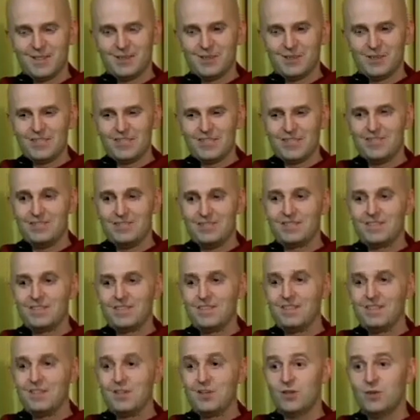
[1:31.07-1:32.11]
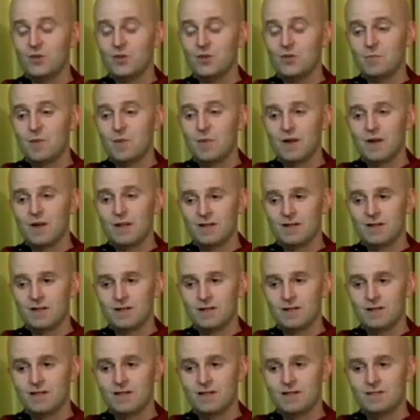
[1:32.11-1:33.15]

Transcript: We need to study our own mind,